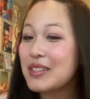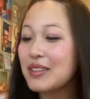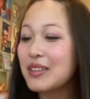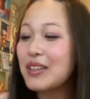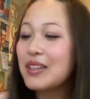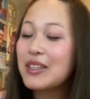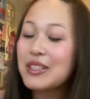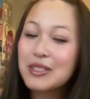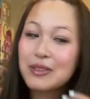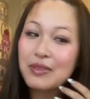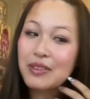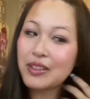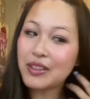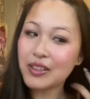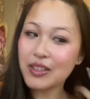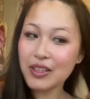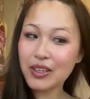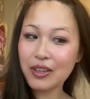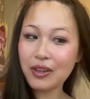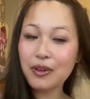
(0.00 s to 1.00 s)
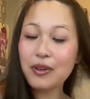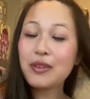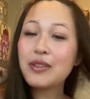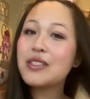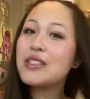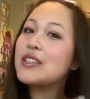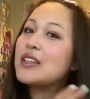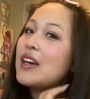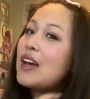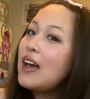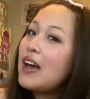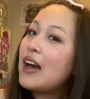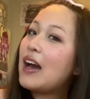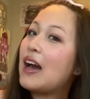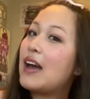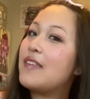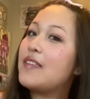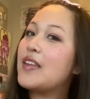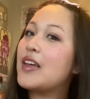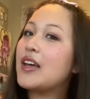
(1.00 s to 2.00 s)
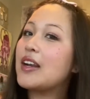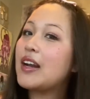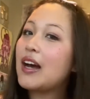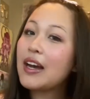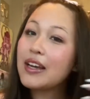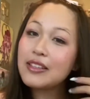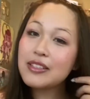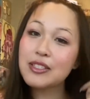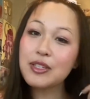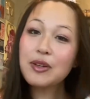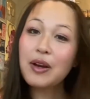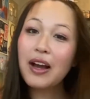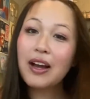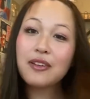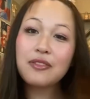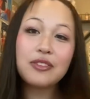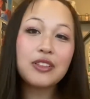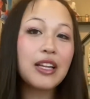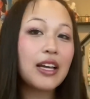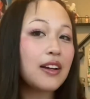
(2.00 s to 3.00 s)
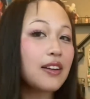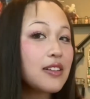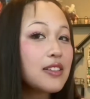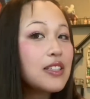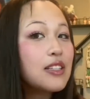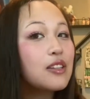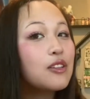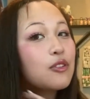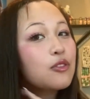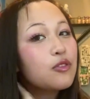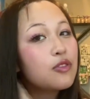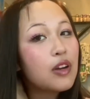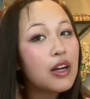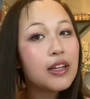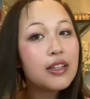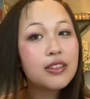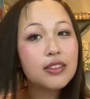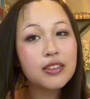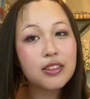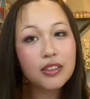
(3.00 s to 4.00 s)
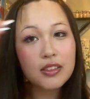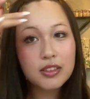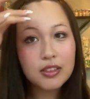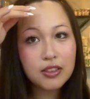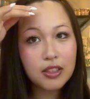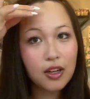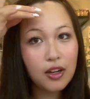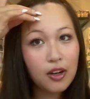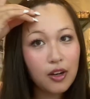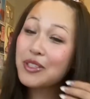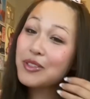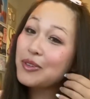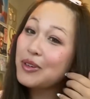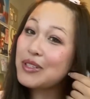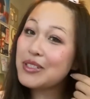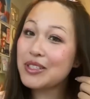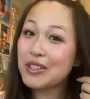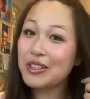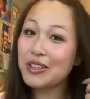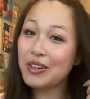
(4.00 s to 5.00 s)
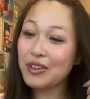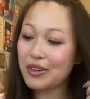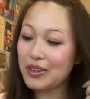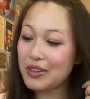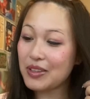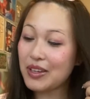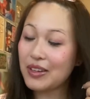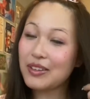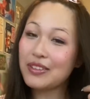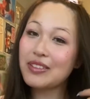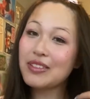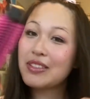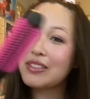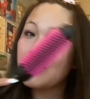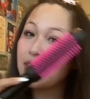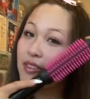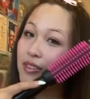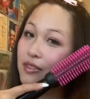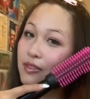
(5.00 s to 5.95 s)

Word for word: think it's really cute. And then I do have layers in the front, so I'm going to curl those.